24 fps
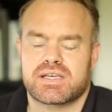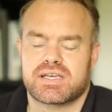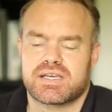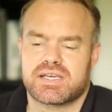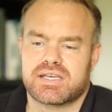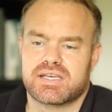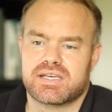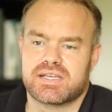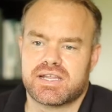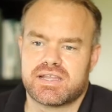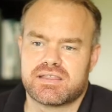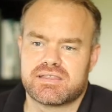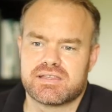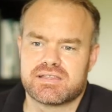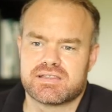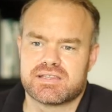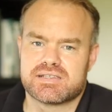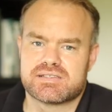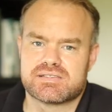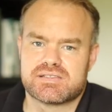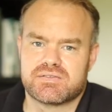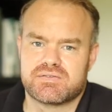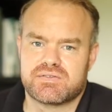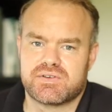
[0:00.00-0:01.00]
And I think
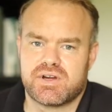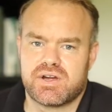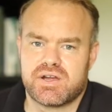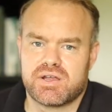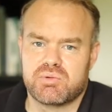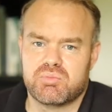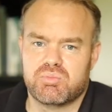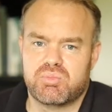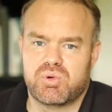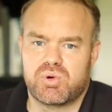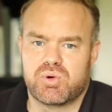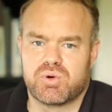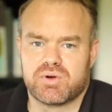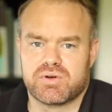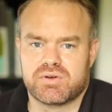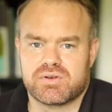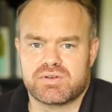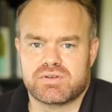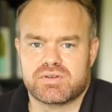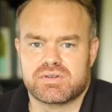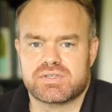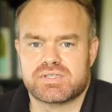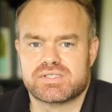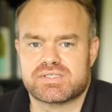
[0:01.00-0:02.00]
that's a very
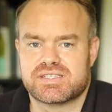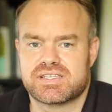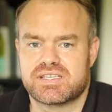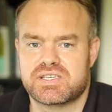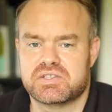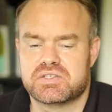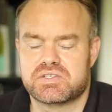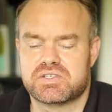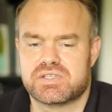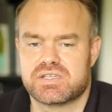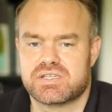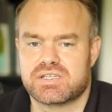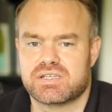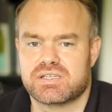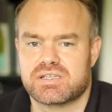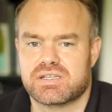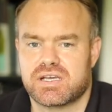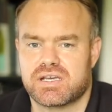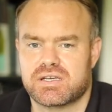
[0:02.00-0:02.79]
important teaching.